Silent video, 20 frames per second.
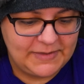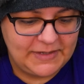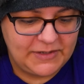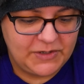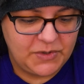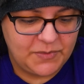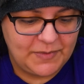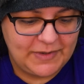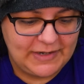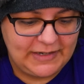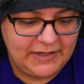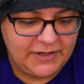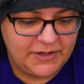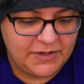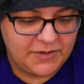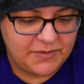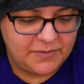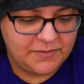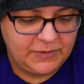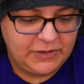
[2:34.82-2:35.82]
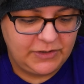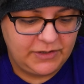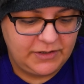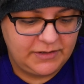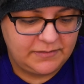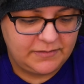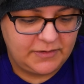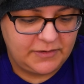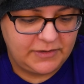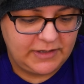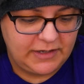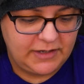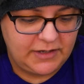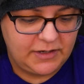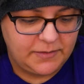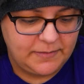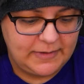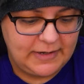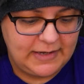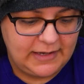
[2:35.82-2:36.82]
like you're ready here. We good? Okay,
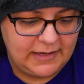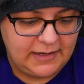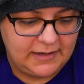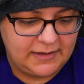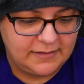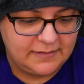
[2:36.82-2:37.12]
hooray.